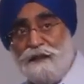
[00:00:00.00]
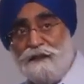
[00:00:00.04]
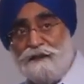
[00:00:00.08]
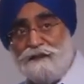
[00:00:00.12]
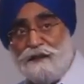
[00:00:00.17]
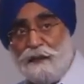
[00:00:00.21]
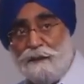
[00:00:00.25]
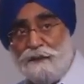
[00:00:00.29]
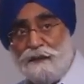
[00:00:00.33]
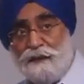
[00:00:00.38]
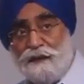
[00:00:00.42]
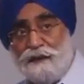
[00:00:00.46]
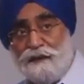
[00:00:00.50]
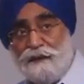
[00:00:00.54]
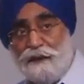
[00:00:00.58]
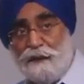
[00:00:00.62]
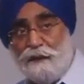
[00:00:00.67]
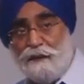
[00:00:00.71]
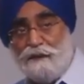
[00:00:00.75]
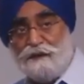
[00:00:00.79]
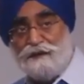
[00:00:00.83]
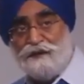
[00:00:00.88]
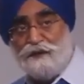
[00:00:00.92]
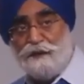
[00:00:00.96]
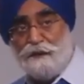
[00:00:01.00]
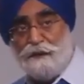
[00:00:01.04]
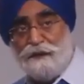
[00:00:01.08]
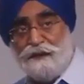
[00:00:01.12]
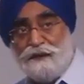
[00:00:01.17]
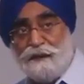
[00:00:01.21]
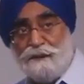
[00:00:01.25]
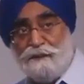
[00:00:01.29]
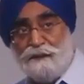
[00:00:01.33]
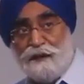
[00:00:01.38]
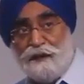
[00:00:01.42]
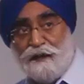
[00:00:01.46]
some country was showing
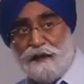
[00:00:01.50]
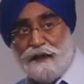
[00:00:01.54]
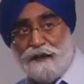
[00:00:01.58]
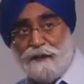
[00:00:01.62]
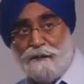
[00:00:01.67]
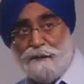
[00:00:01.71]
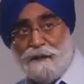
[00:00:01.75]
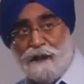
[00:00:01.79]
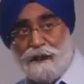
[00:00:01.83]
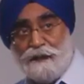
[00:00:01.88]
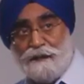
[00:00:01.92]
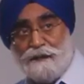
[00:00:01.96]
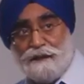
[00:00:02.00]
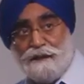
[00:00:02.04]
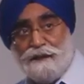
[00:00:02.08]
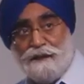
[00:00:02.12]
them the right path.